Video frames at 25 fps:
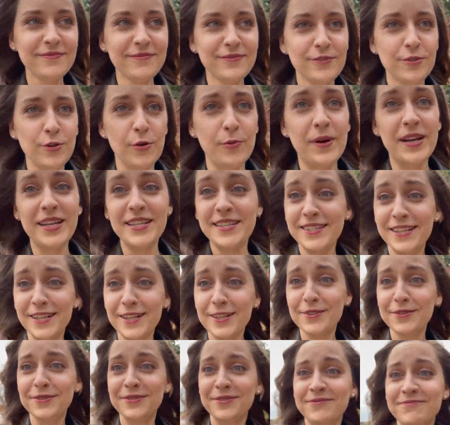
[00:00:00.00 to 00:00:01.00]
for
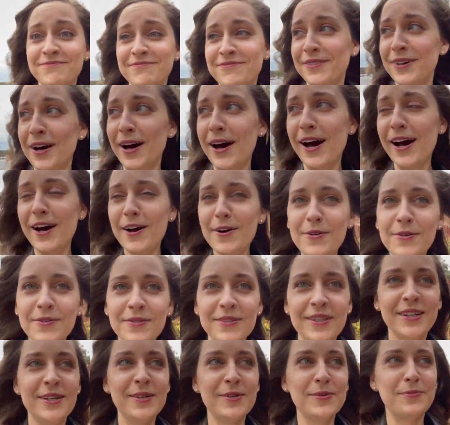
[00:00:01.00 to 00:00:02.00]
myself. How
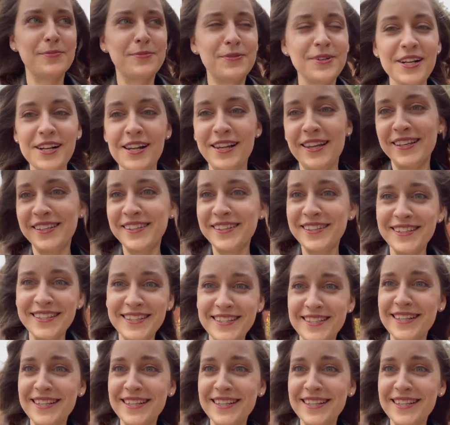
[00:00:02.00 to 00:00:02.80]
brilliant is